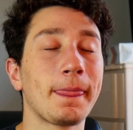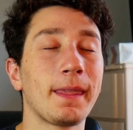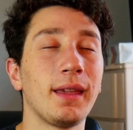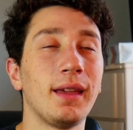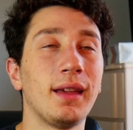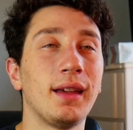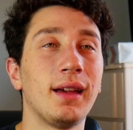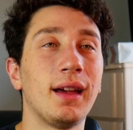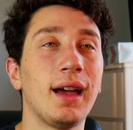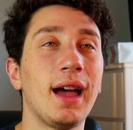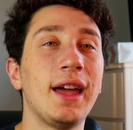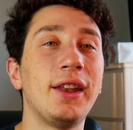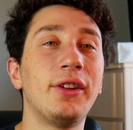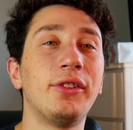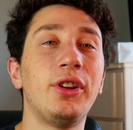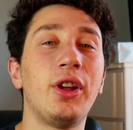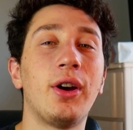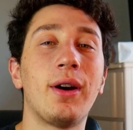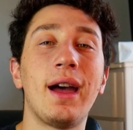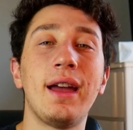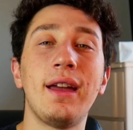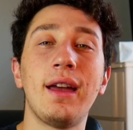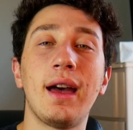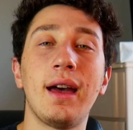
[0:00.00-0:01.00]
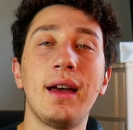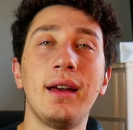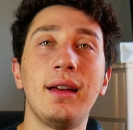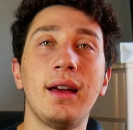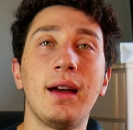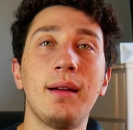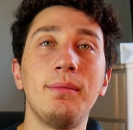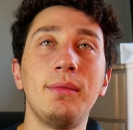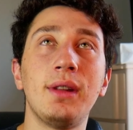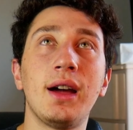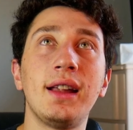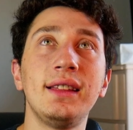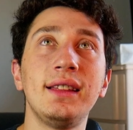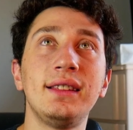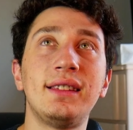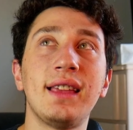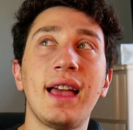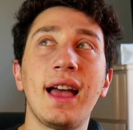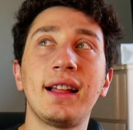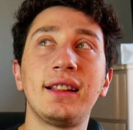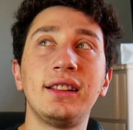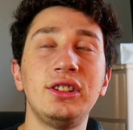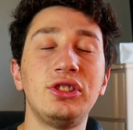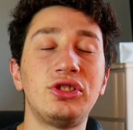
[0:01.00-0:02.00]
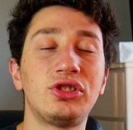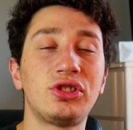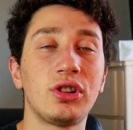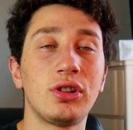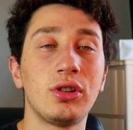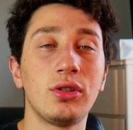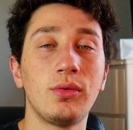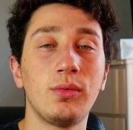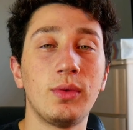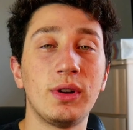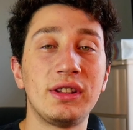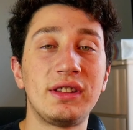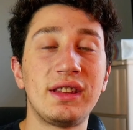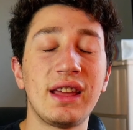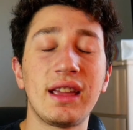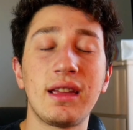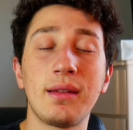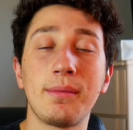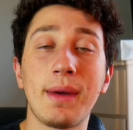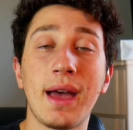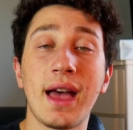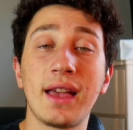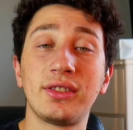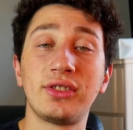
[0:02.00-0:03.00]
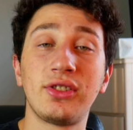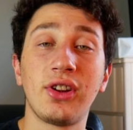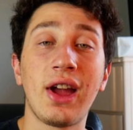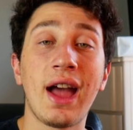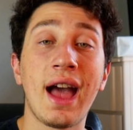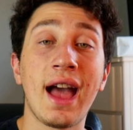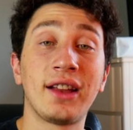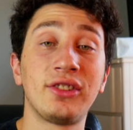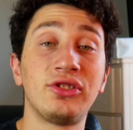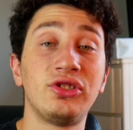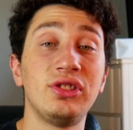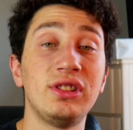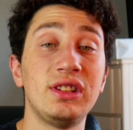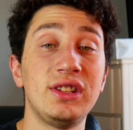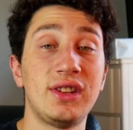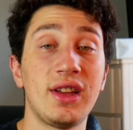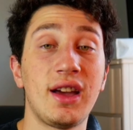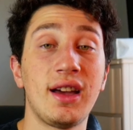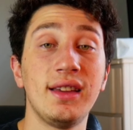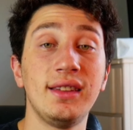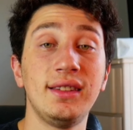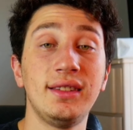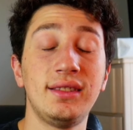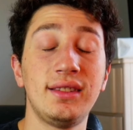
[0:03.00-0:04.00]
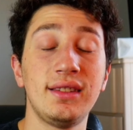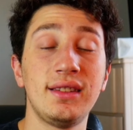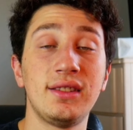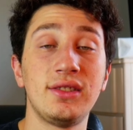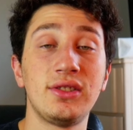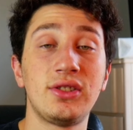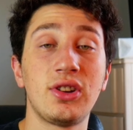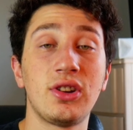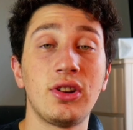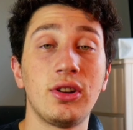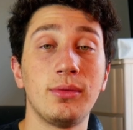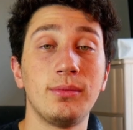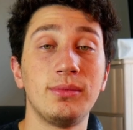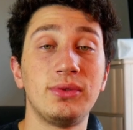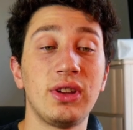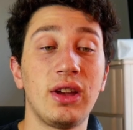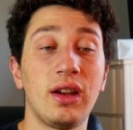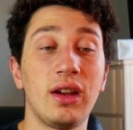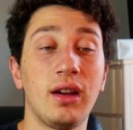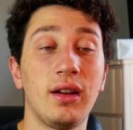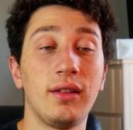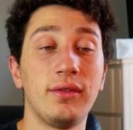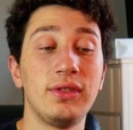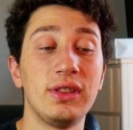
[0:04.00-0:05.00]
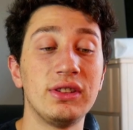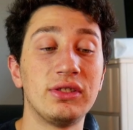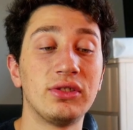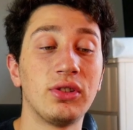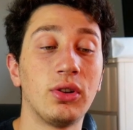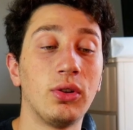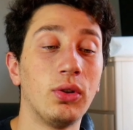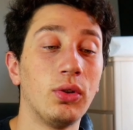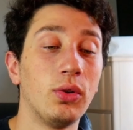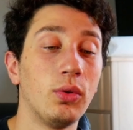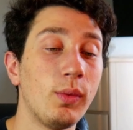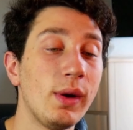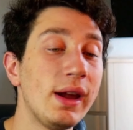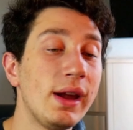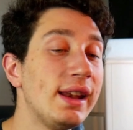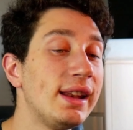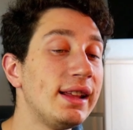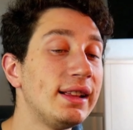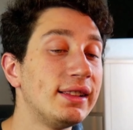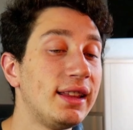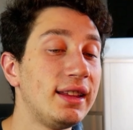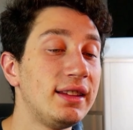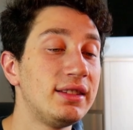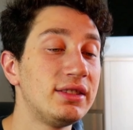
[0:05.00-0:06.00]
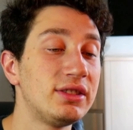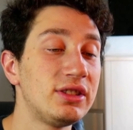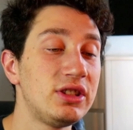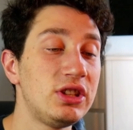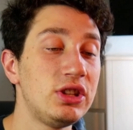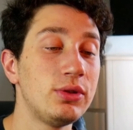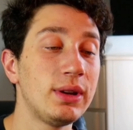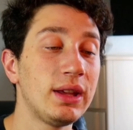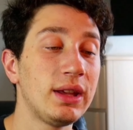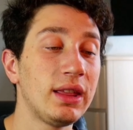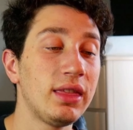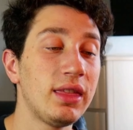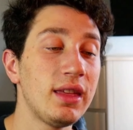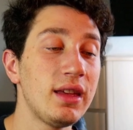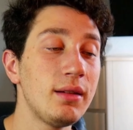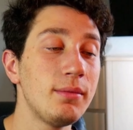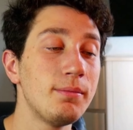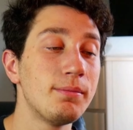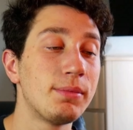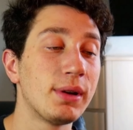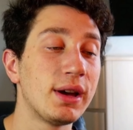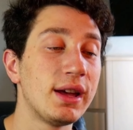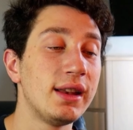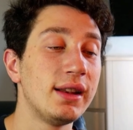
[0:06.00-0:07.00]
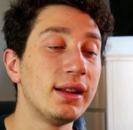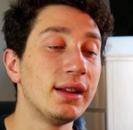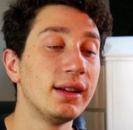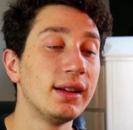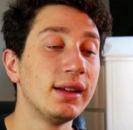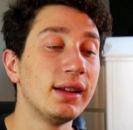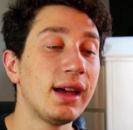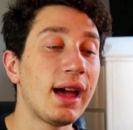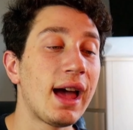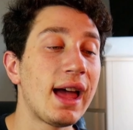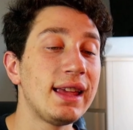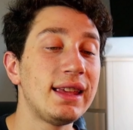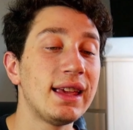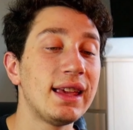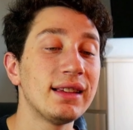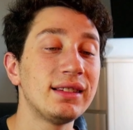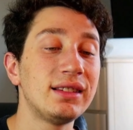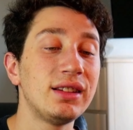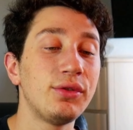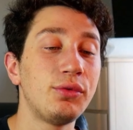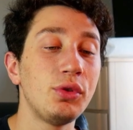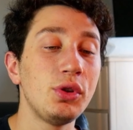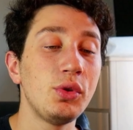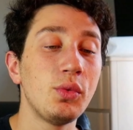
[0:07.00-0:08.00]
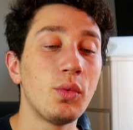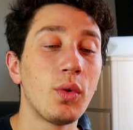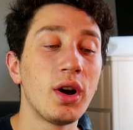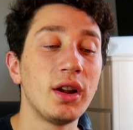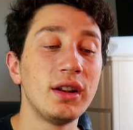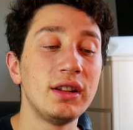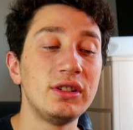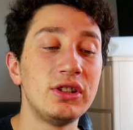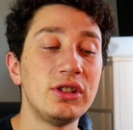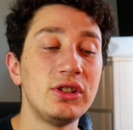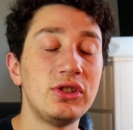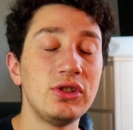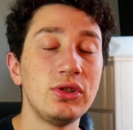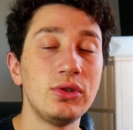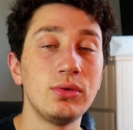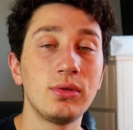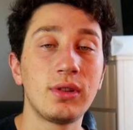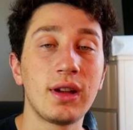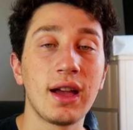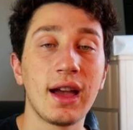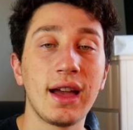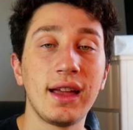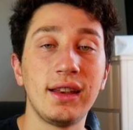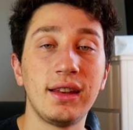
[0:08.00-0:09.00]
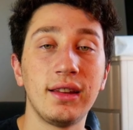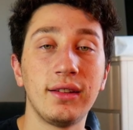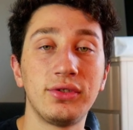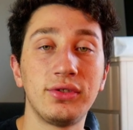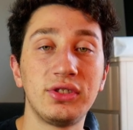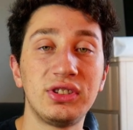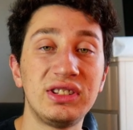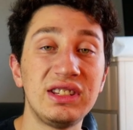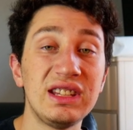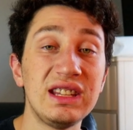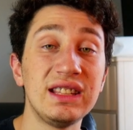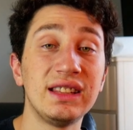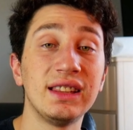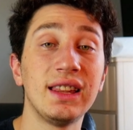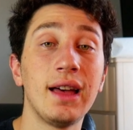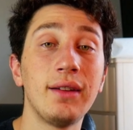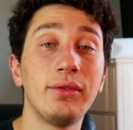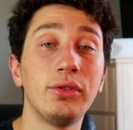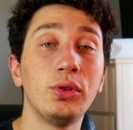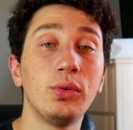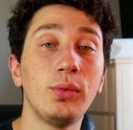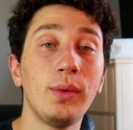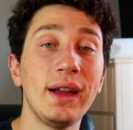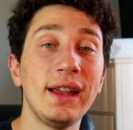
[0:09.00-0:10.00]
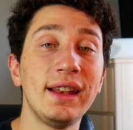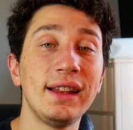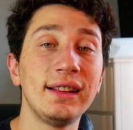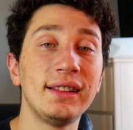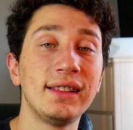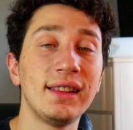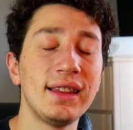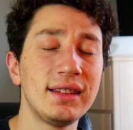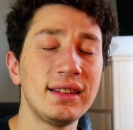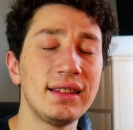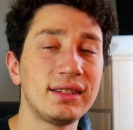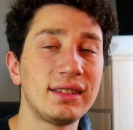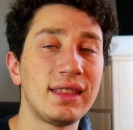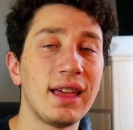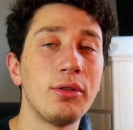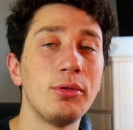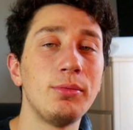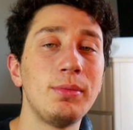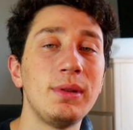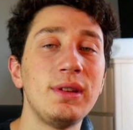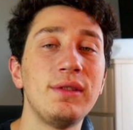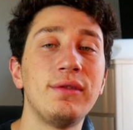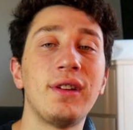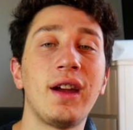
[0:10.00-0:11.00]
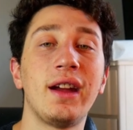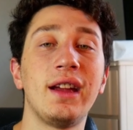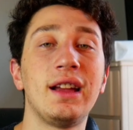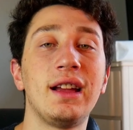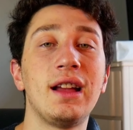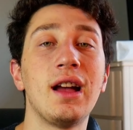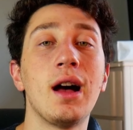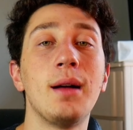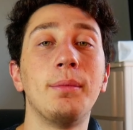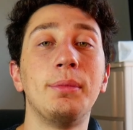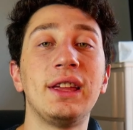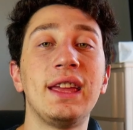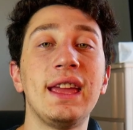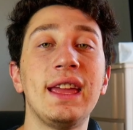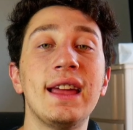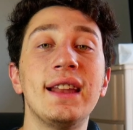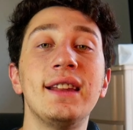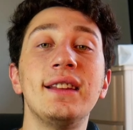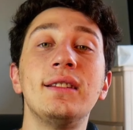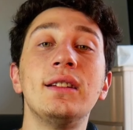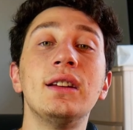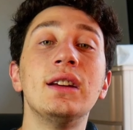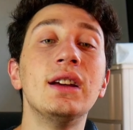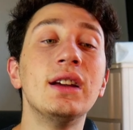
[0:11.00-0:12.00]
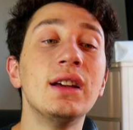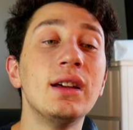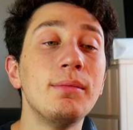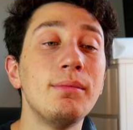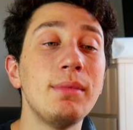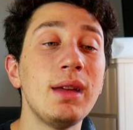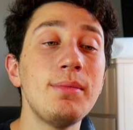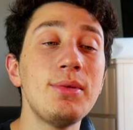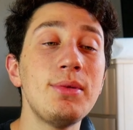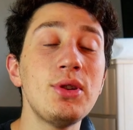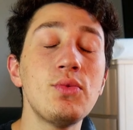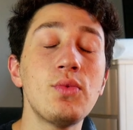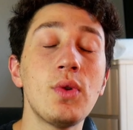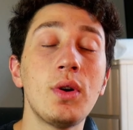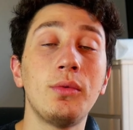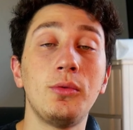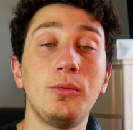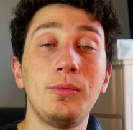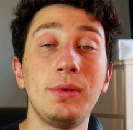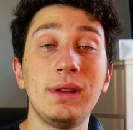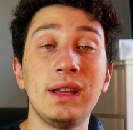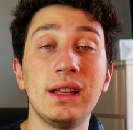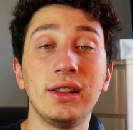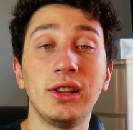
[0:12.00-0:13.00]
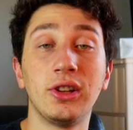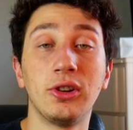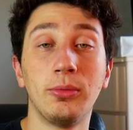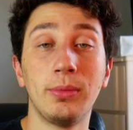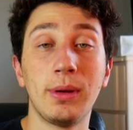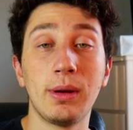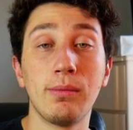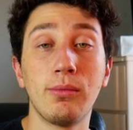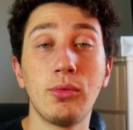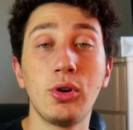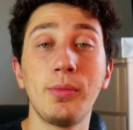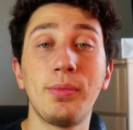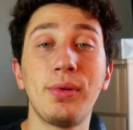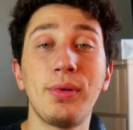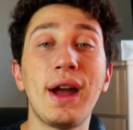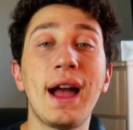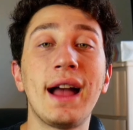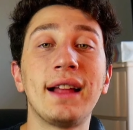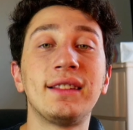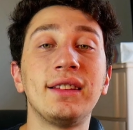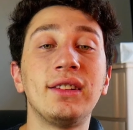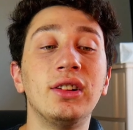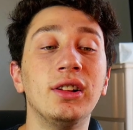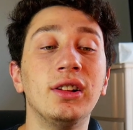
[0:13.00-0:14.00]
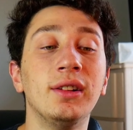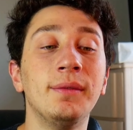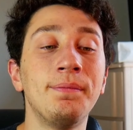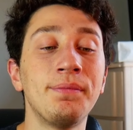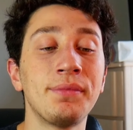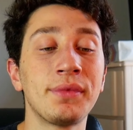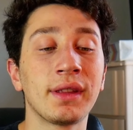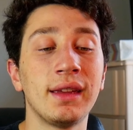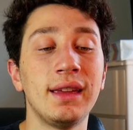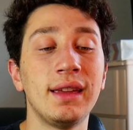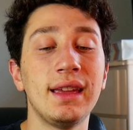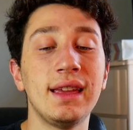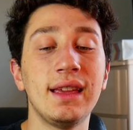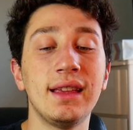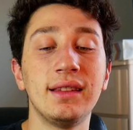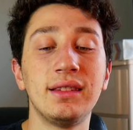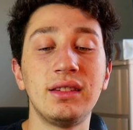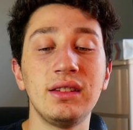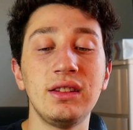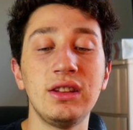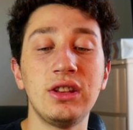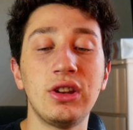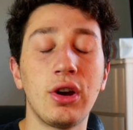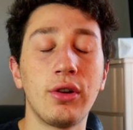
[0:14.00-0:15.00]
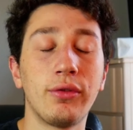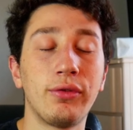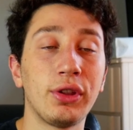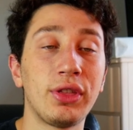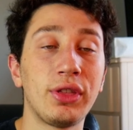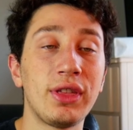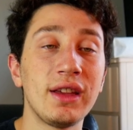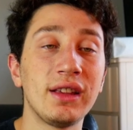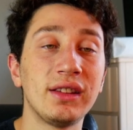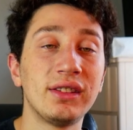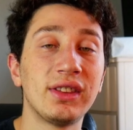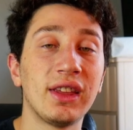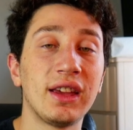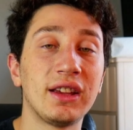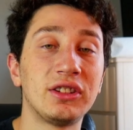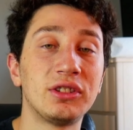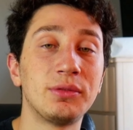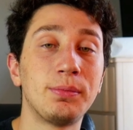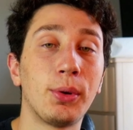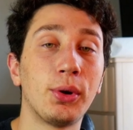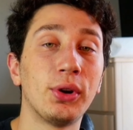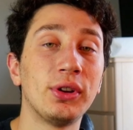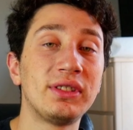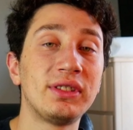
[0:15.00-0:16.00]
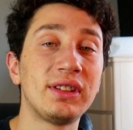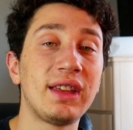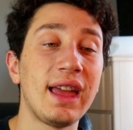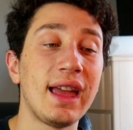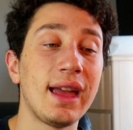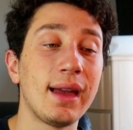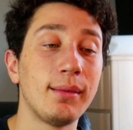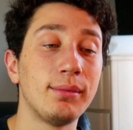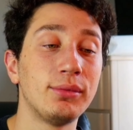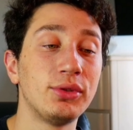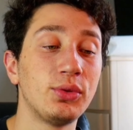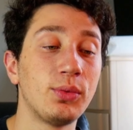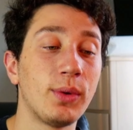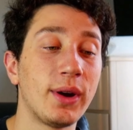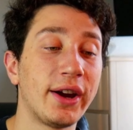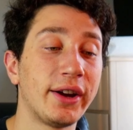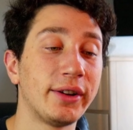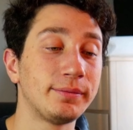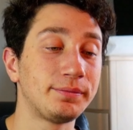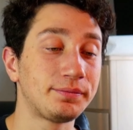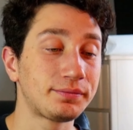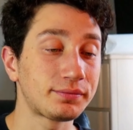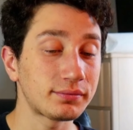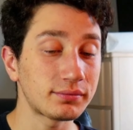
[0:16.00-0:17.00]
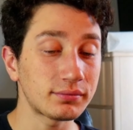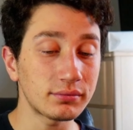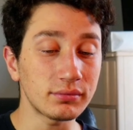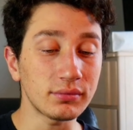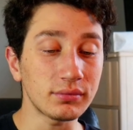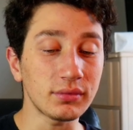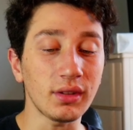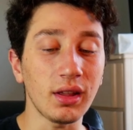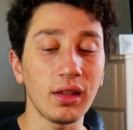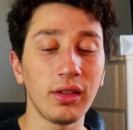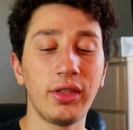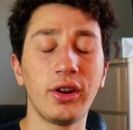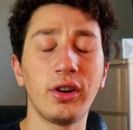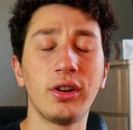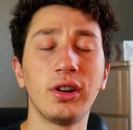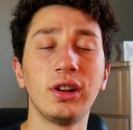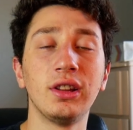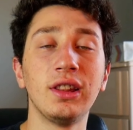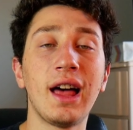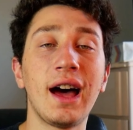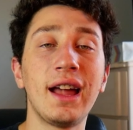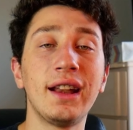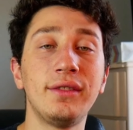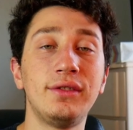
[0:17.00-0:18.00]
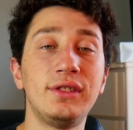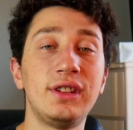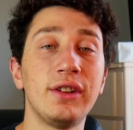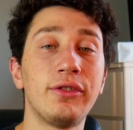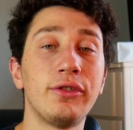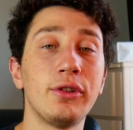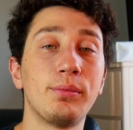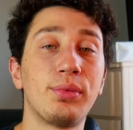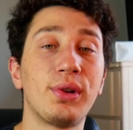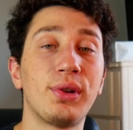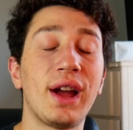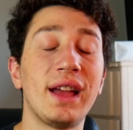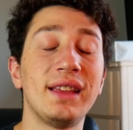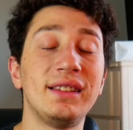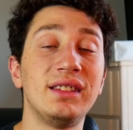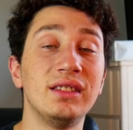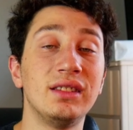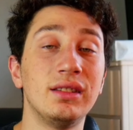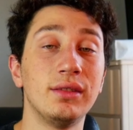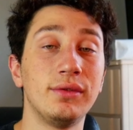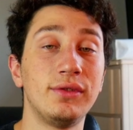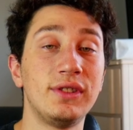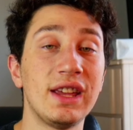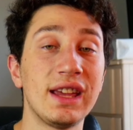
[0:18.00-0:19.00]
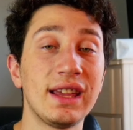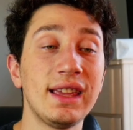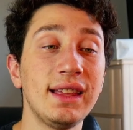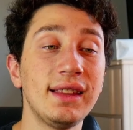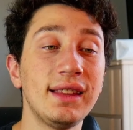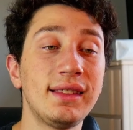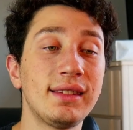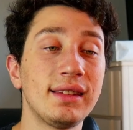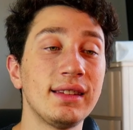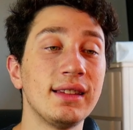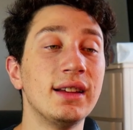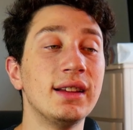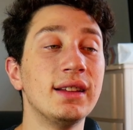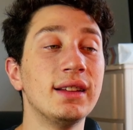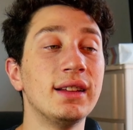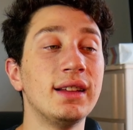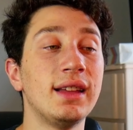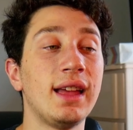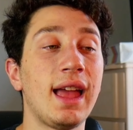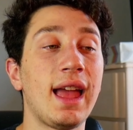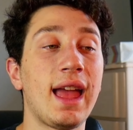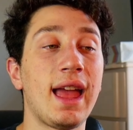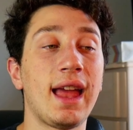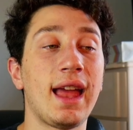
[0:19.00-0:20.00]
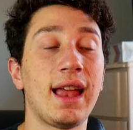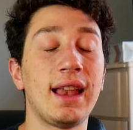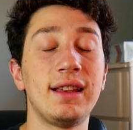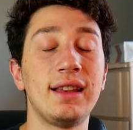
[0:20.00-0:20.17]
I don't know, I'm not exactly sure what TicketMaster actually does in terms of this whole waiting list queuing thing, but I guess if we wanted to do kind of seat level waiting lists, that would be very complicated. Maybe what would be a little bit more practical is, for things like sports games where there are a lot of different prices of tickets, and,